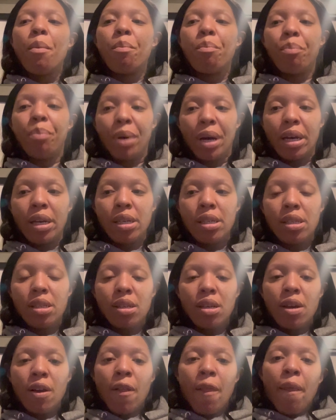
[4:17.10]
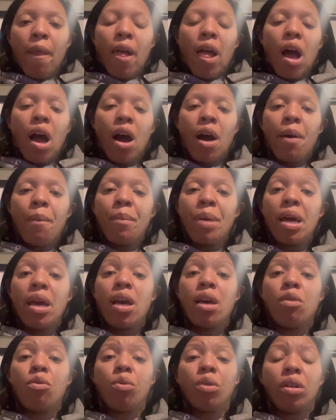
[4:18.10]
but
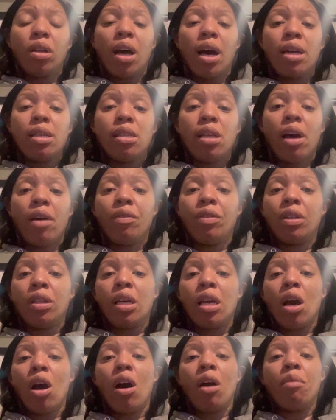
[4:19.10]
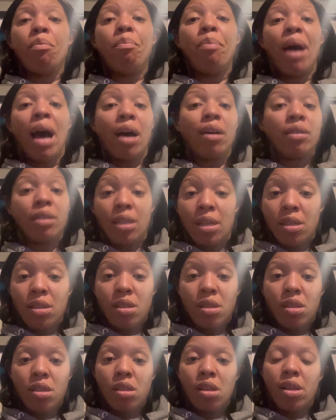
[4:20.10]
it relies heavily on
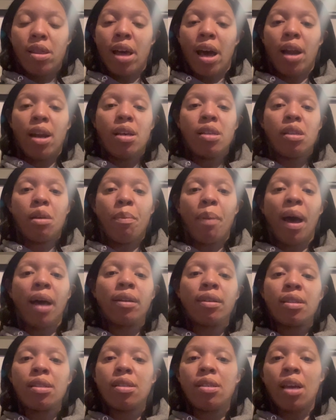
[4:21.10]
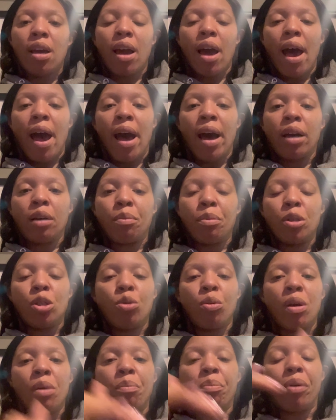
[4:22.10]
balance. That is a balancing act
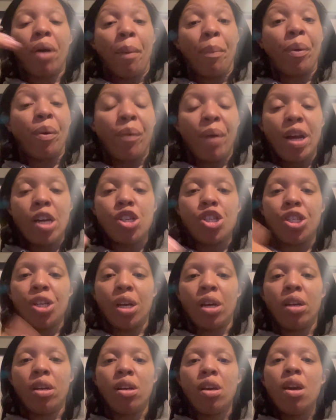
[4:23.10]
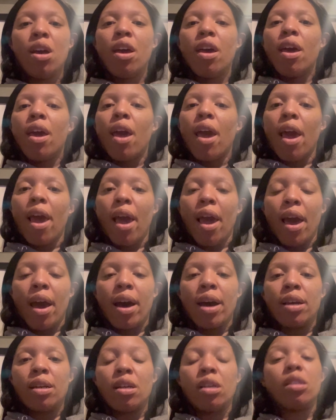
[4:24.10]
between preparation
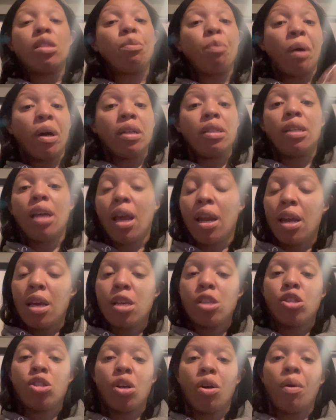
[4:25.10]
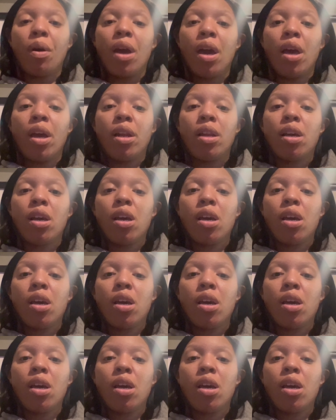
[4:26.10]
and spontaneous. So it